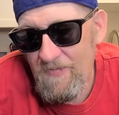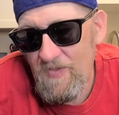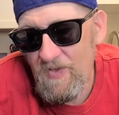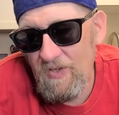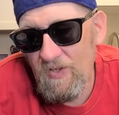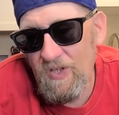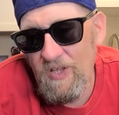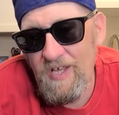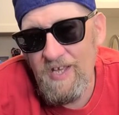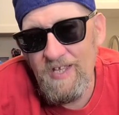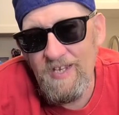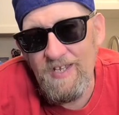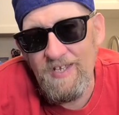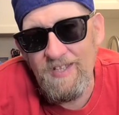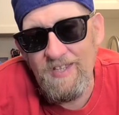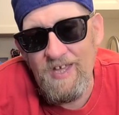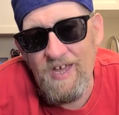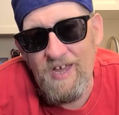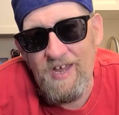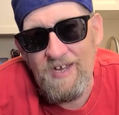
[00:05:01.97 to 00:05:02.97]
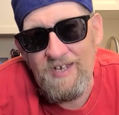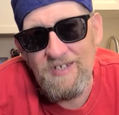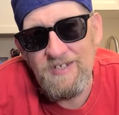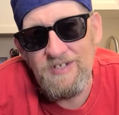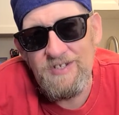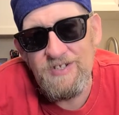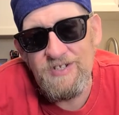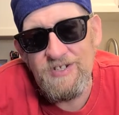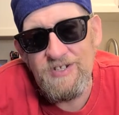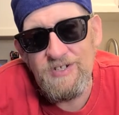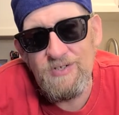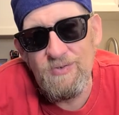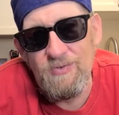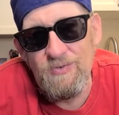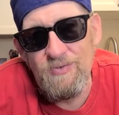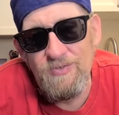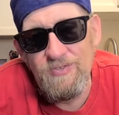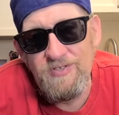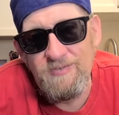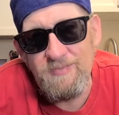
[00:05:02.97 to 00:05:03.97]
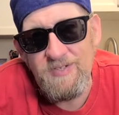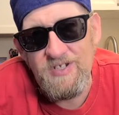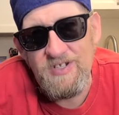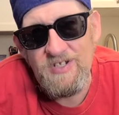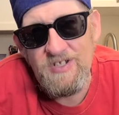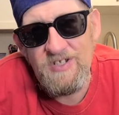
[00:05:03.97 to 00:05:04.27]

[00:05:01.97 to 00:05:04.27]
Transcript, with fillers: The lady, like, scolds me.